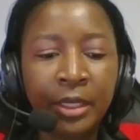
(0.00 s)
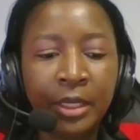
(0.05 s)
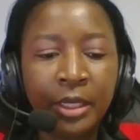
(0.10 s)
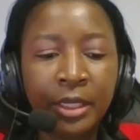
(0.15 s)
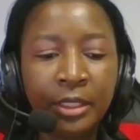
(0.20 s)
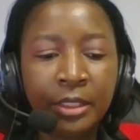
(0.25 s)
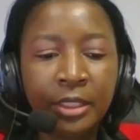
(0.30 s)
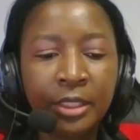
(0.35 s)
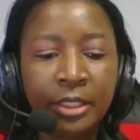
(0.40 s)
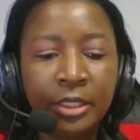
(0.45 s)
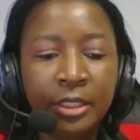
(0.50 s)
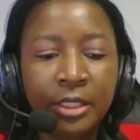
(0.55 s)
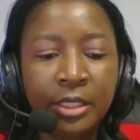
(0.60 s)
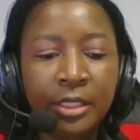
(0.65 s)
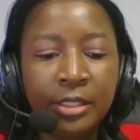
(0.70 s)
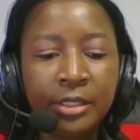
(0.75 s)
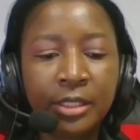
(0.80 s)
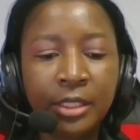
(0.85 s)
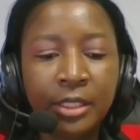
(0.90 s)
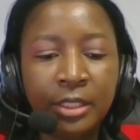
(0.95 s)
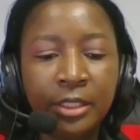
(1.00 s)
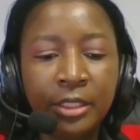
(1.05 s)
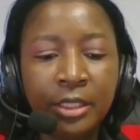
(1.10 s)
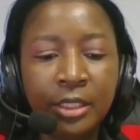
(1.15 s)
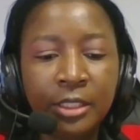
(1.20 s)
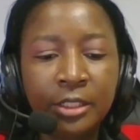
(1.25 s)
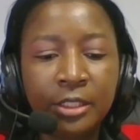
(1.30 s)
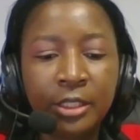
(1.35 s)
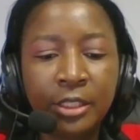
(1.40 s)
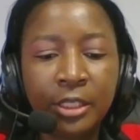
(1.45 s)
And it is
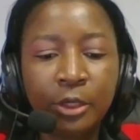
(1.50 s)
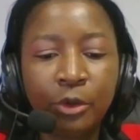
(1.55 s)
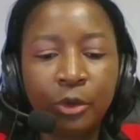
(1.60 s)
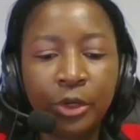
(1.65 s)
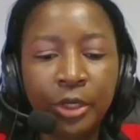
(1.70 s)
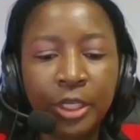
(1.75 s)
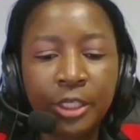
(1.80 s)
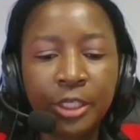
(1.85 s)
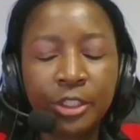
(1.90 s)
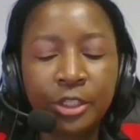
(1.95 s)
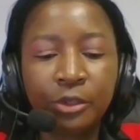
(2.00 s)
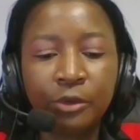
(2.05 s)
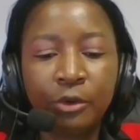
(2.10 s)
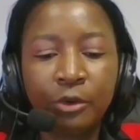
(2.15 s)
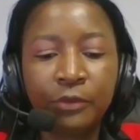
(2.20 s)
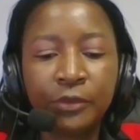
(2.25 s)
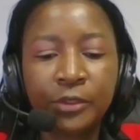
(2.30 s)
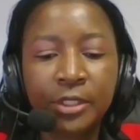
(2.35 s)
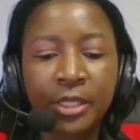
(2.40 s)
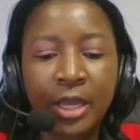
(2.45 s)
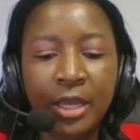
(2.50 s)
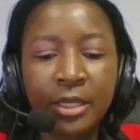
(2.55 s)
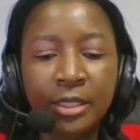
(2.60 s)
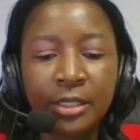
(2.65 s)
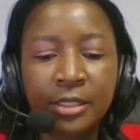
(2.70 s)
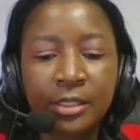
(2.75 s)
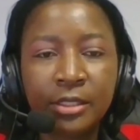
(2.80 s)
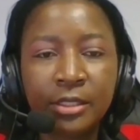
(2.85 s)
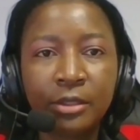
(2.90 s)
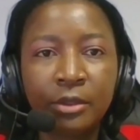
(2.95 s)
indeed the collection of
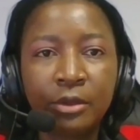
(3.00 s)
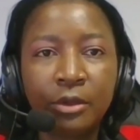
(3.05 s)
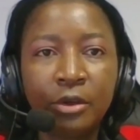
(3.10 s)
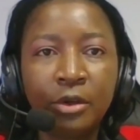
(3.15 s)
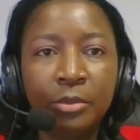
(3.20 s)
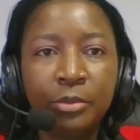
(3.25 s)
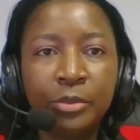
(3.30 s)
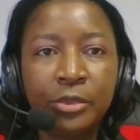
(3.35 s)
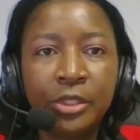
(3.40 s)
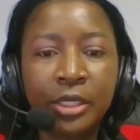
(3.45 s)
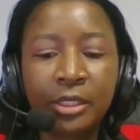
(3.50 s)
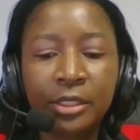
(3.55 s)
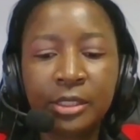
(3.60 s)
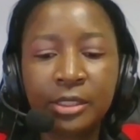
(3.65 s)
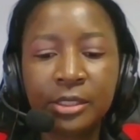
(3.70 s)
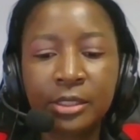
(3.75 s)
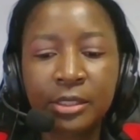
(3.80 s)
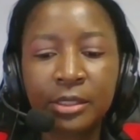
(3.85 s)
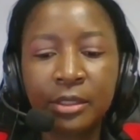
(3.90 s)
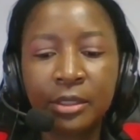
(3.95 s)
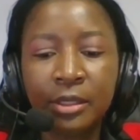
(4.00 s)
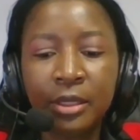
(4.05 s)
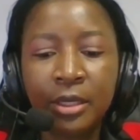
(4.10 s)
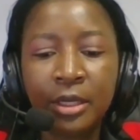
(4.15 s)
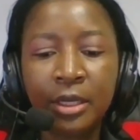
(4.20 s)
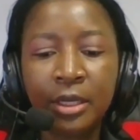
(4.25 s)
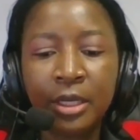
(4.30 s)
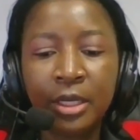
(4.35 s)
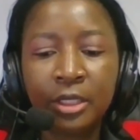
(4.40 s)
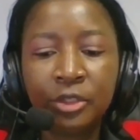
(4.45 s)
sites, objects,
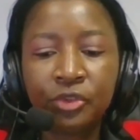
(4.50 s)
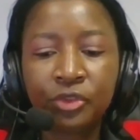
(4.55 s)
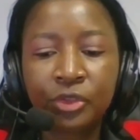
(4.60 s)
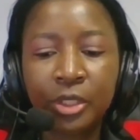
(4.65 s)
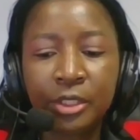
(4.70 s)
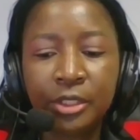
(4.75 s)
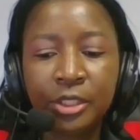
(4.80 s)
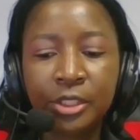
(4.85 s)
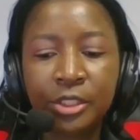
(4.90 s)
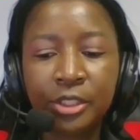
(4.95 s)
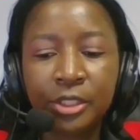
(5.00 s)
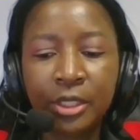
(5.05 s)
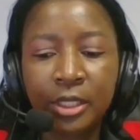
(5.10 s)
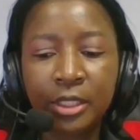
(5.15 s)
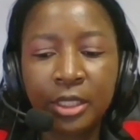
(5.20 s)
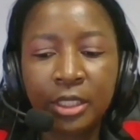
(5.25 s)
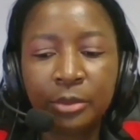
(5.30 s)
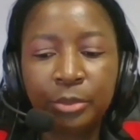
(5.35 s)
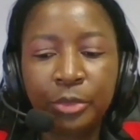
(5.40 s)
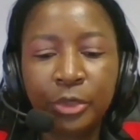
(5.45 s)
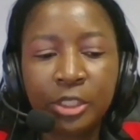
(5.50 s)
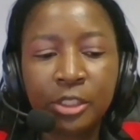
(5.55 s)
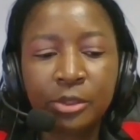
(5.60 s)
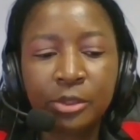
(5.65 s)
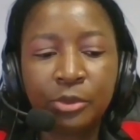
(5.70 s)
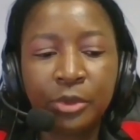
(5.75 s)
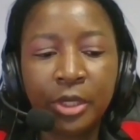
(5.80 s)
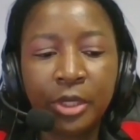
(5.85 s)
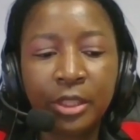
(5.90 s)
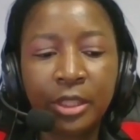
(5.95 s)
and tradition that brings
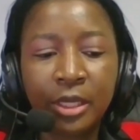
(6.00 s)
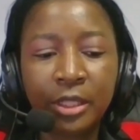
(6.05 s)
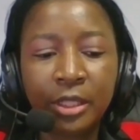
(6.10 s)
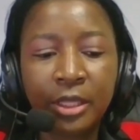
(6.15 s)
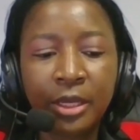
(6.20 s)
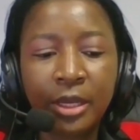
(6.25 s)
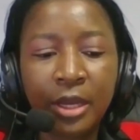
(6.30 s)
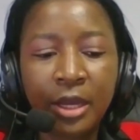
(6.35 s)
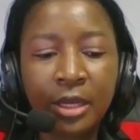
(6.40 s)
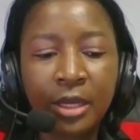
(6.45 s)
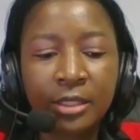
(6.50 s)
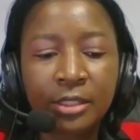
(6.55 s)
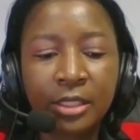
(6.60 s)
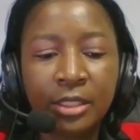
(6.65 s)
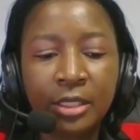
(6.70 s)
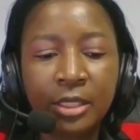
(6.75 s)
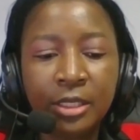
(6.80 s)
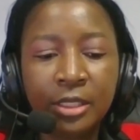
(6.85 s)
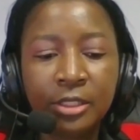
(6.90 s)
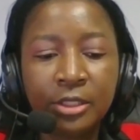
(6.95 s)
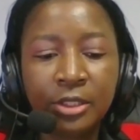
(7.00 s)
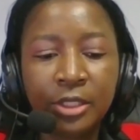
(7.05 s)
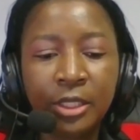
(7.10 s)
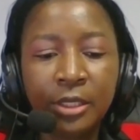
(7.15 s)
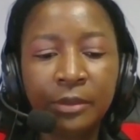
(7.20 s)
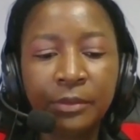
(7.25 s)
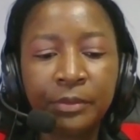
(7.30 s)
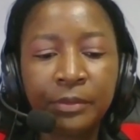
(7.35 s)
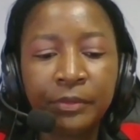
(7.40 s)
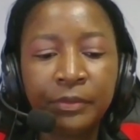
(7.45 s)
together the arts and
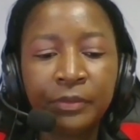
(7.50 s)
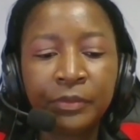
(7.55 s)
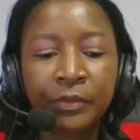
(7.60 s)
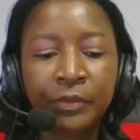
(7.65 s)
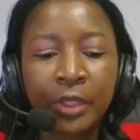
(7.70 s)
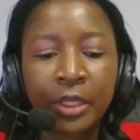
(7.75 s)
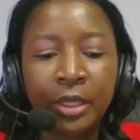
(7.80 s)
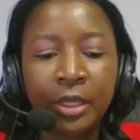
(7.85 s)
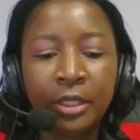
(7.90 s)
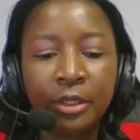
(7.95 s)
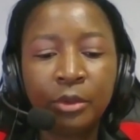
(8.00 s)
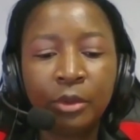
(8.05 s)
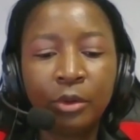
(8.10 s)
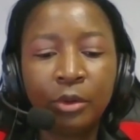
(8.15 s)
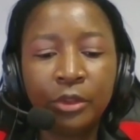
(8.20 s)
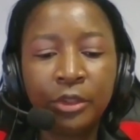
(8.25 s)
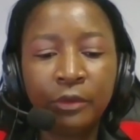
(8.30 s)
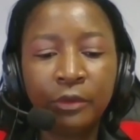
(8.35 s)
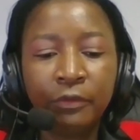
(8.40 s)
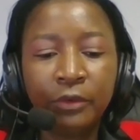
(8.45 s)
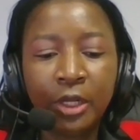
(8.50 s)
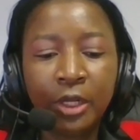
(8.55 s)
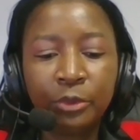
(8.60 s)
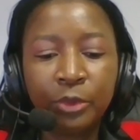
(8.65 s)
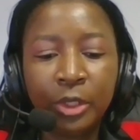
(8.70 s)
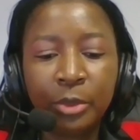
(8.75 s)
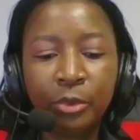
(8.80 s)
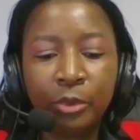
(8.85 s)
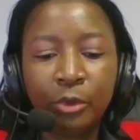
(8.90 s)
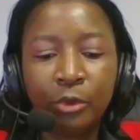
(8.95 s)
history and all the
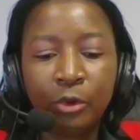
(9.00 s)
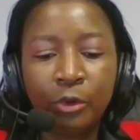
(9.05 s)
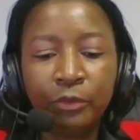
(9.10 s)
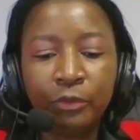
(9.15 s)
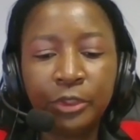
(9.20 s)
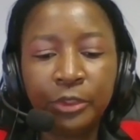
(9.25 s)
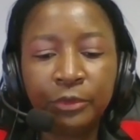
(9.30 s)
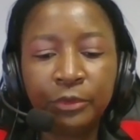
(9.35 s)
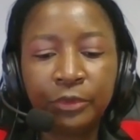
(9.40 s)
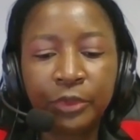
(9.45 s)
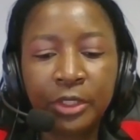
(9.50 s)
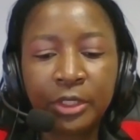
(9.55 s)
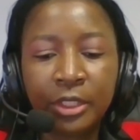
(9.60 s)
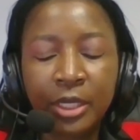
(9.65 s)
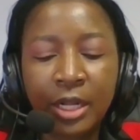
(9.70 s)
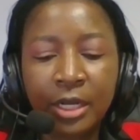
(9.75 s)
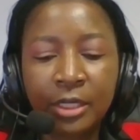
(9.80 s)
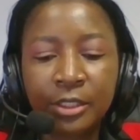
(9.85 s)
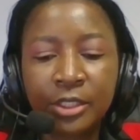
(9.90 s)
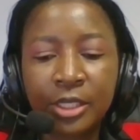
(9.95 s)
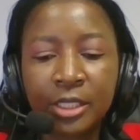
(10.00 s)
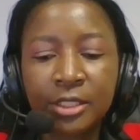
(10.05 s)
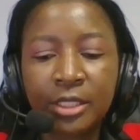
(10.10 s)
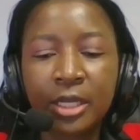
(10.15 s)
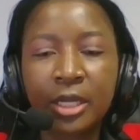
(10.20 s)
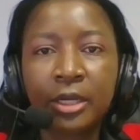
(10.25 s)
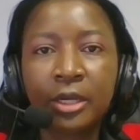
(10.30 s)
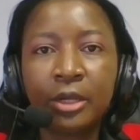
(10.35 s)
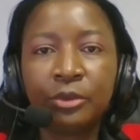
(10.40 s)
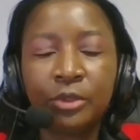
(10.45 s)
valuable of different cultures
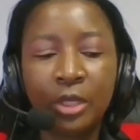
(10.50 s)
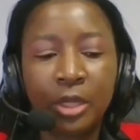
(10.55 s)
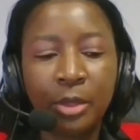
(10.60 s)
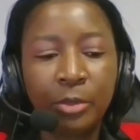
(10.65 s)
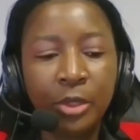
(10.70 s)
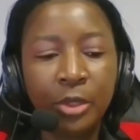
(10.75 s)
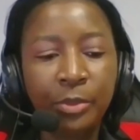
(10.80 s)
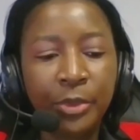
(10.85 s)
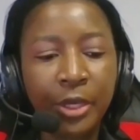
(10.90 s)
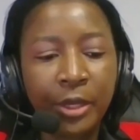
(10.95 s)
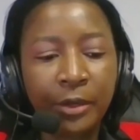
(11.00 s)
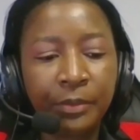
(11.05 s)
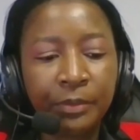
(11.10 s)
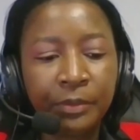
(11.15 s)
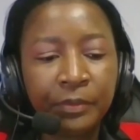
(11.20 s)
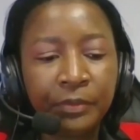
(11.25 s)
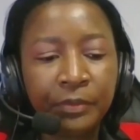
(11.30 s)
around Namibia.